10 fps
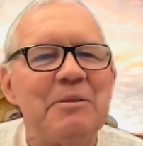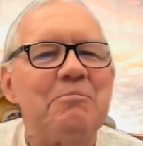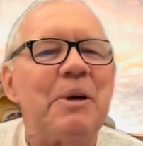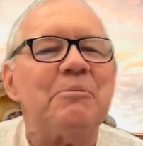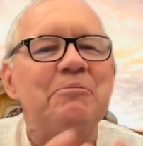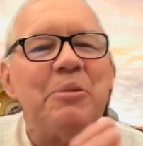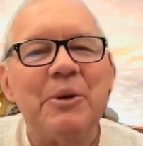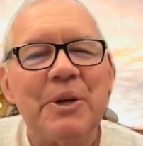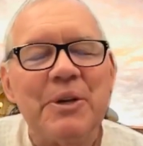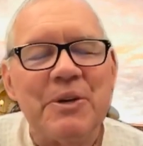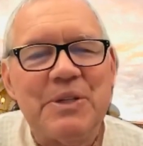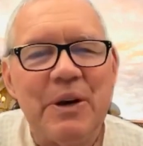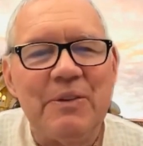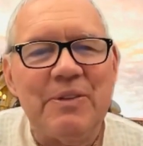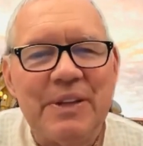but putting
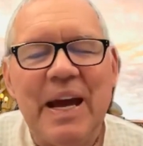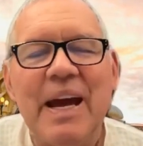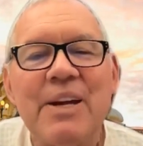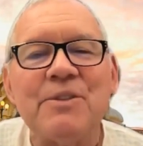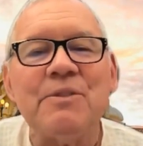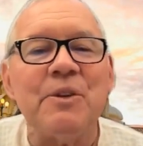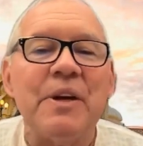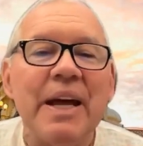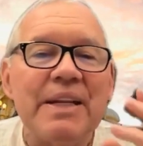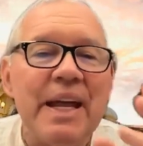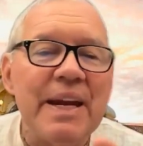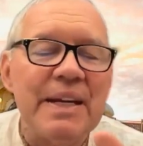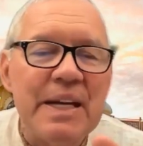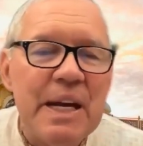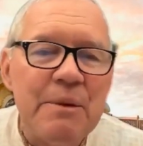yourself in the hands of the Lord and
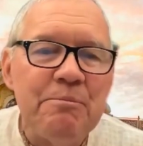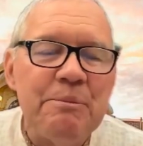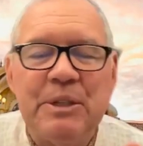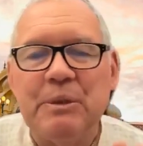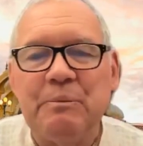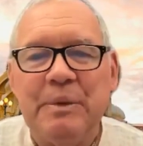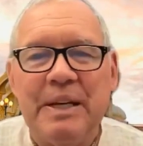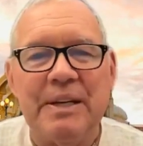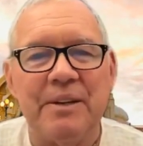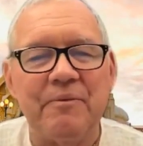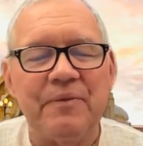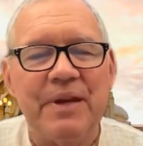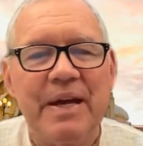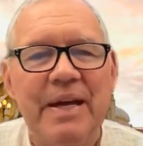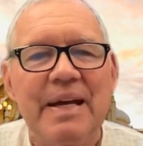letting him be your beacon.
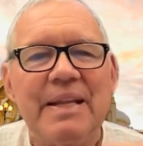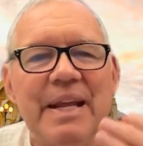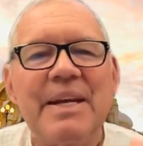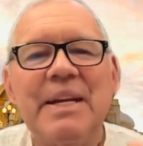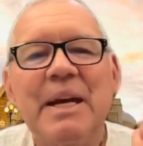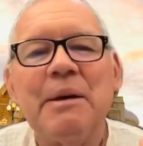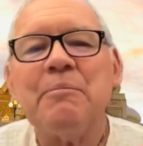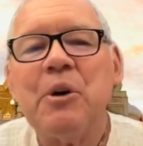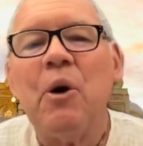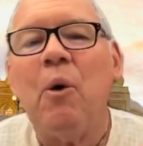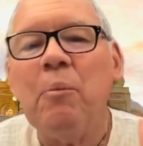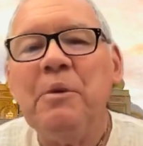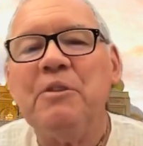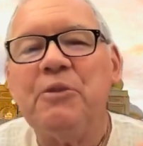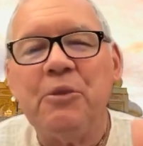Letting him go
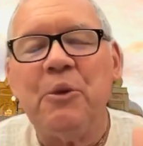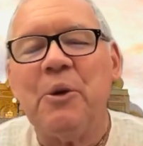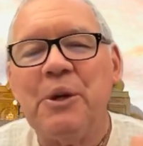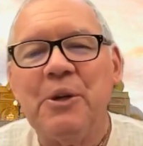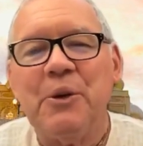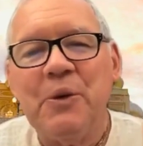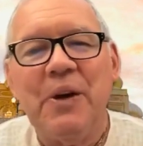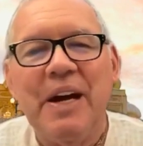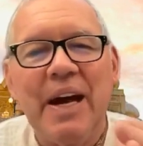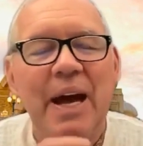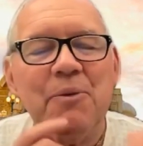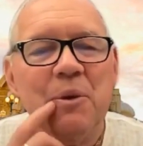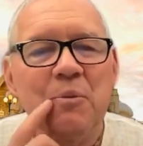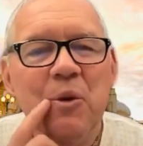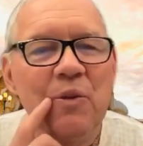before you and
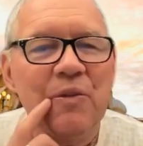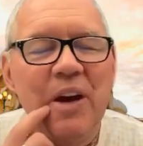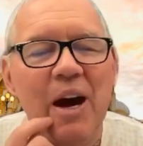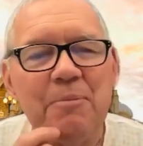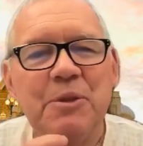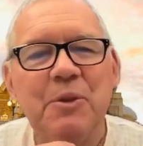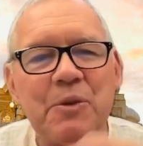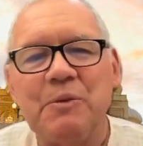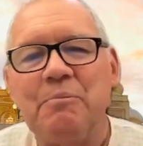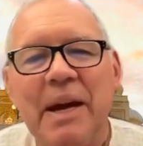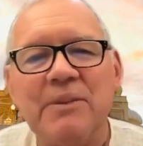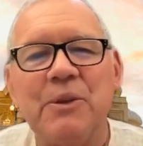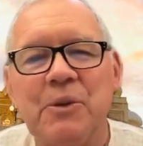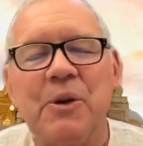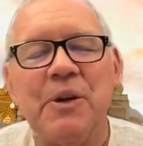remove the obstacles, make the
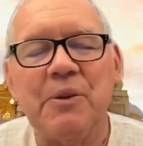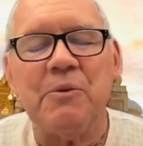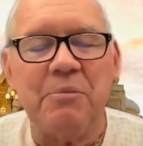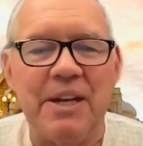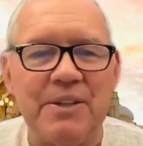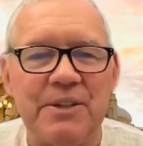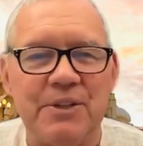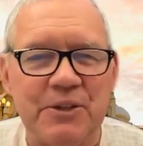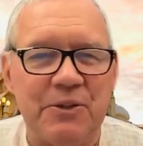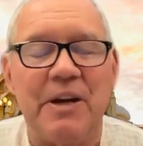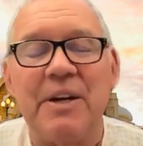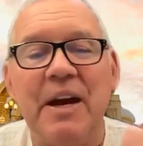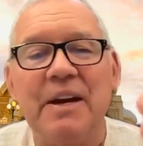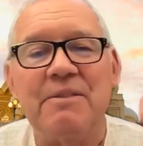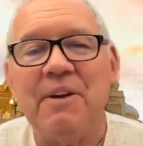crooked places straight,
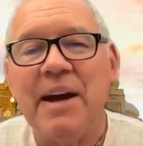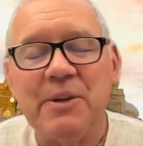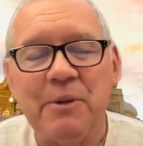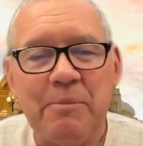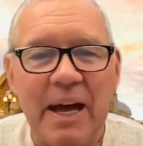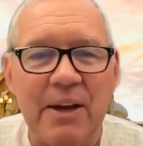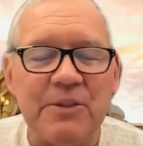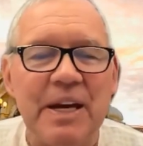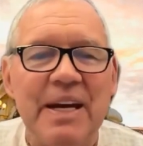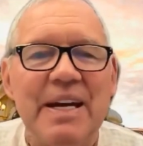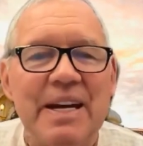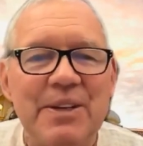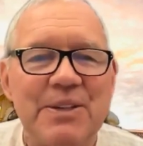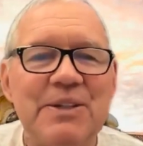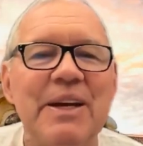fight your battles. It
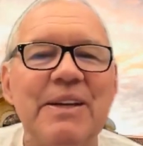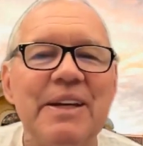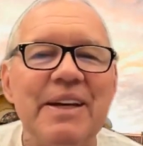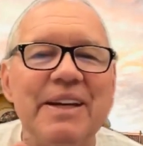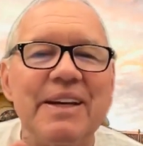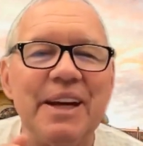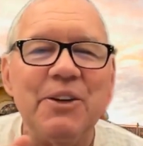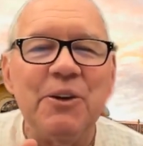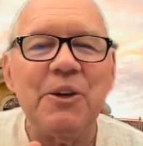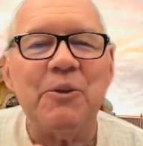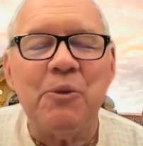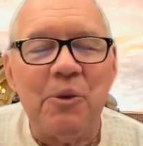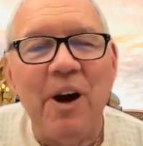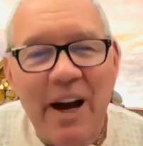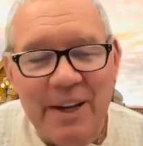is said that you can
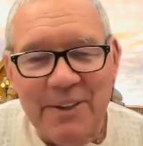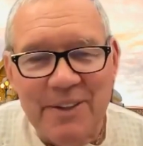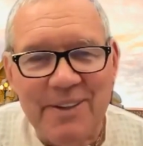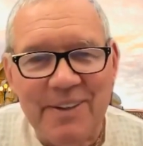run